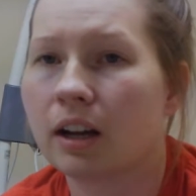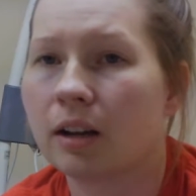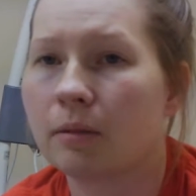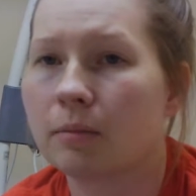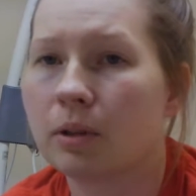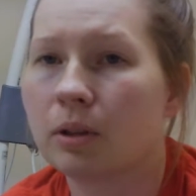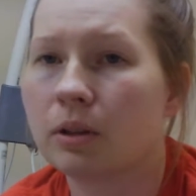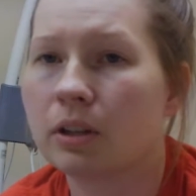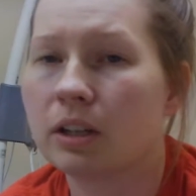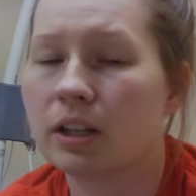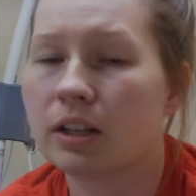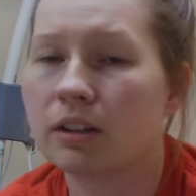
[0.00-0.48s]
You
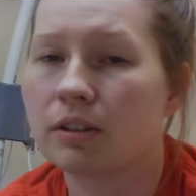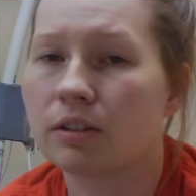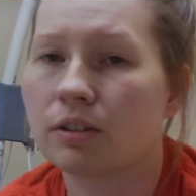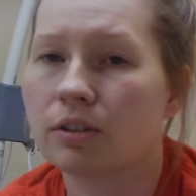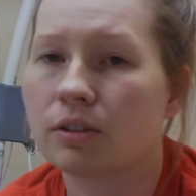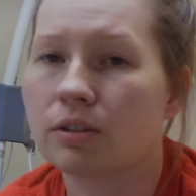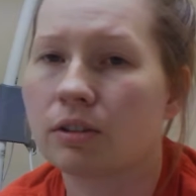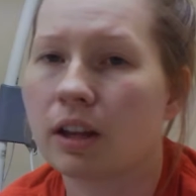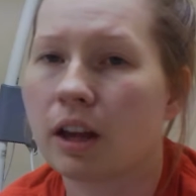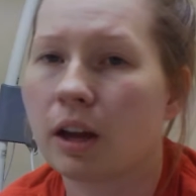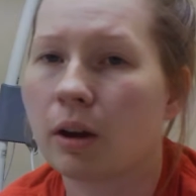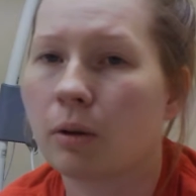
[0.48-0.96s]
can either
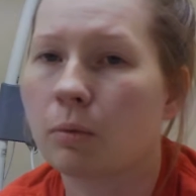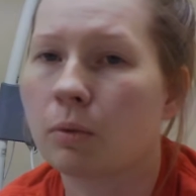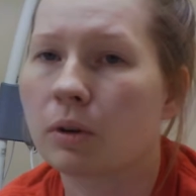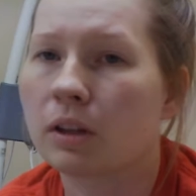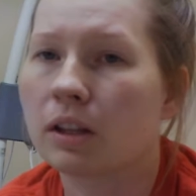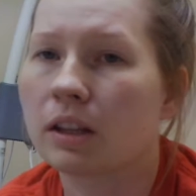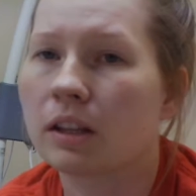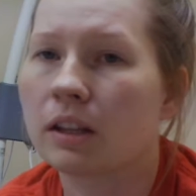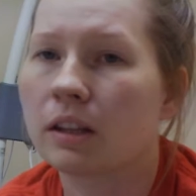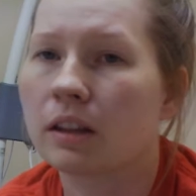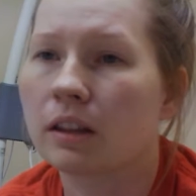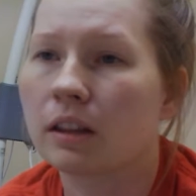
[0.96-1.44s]
do that
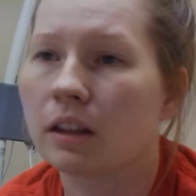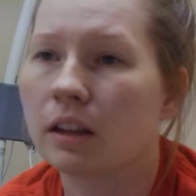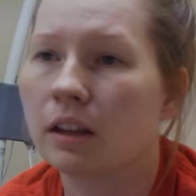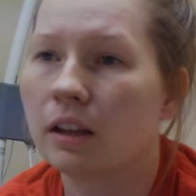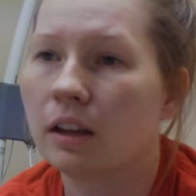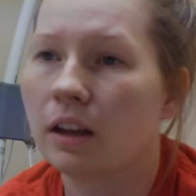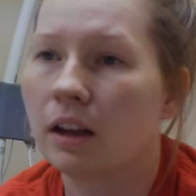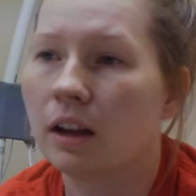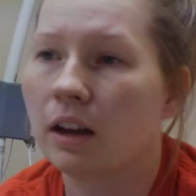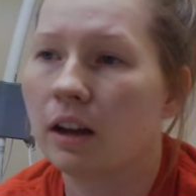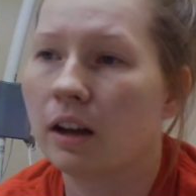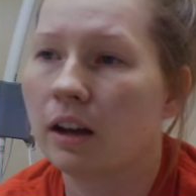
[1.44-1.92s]
with
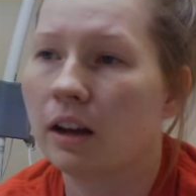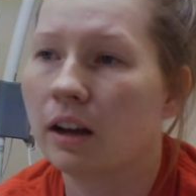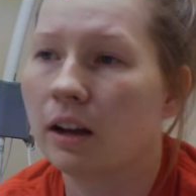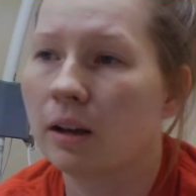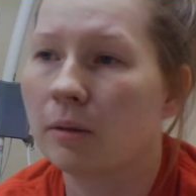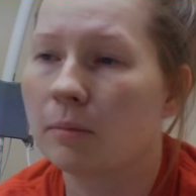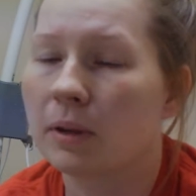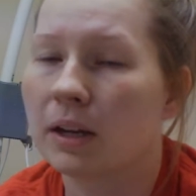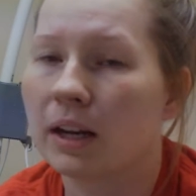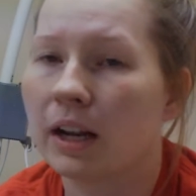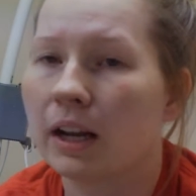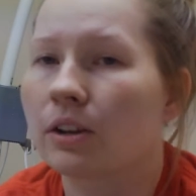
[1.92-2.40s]

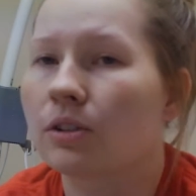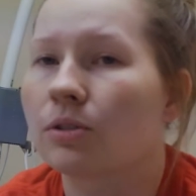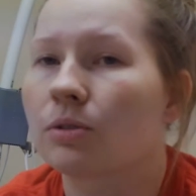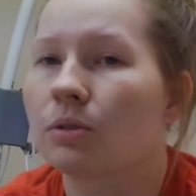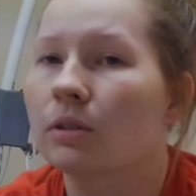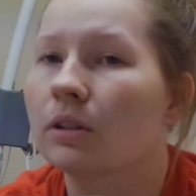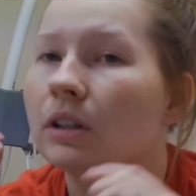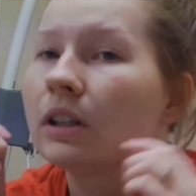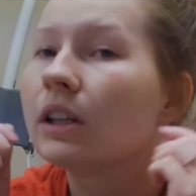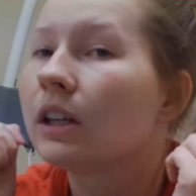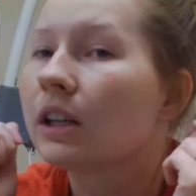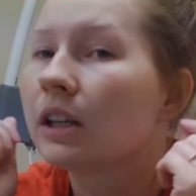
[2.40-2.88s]
an actual
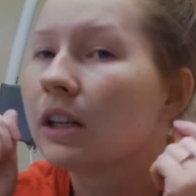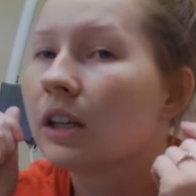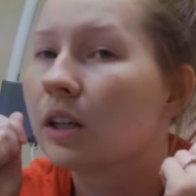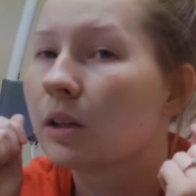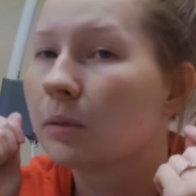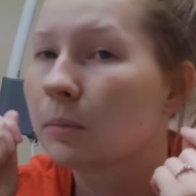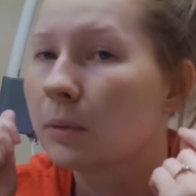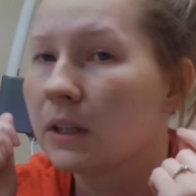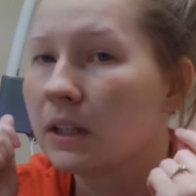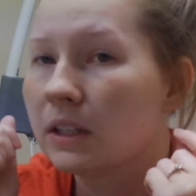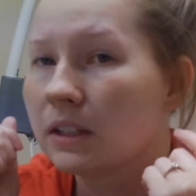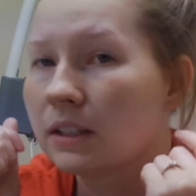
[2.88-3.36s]

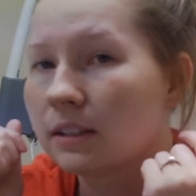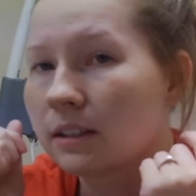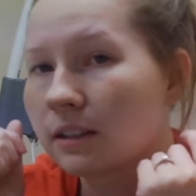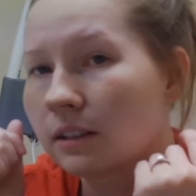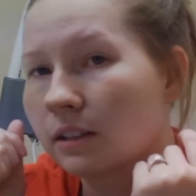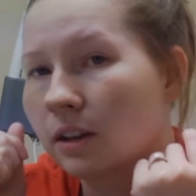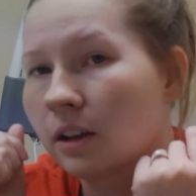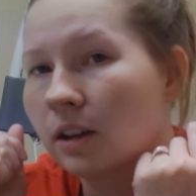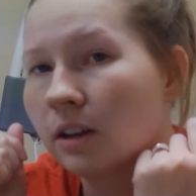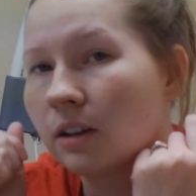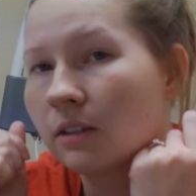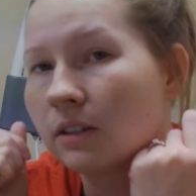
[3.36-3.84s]
earpiece
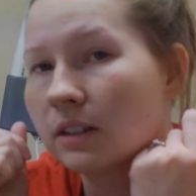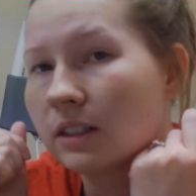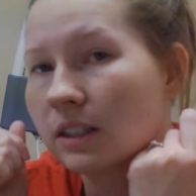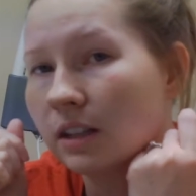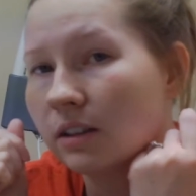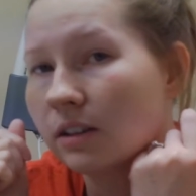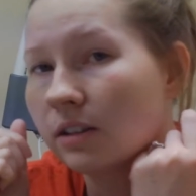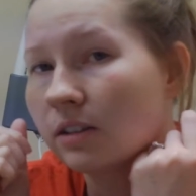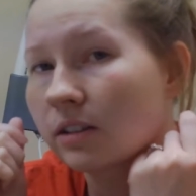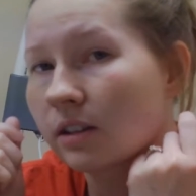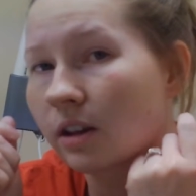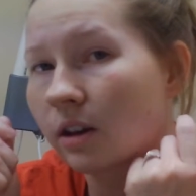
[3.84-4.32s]

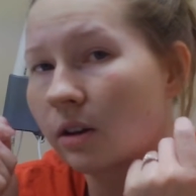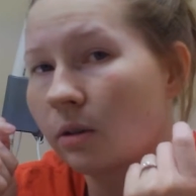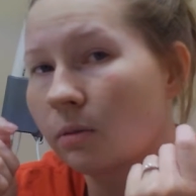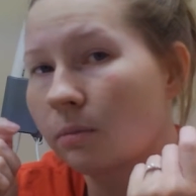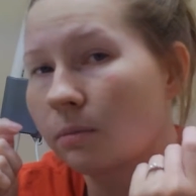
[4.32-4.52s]
stethoscope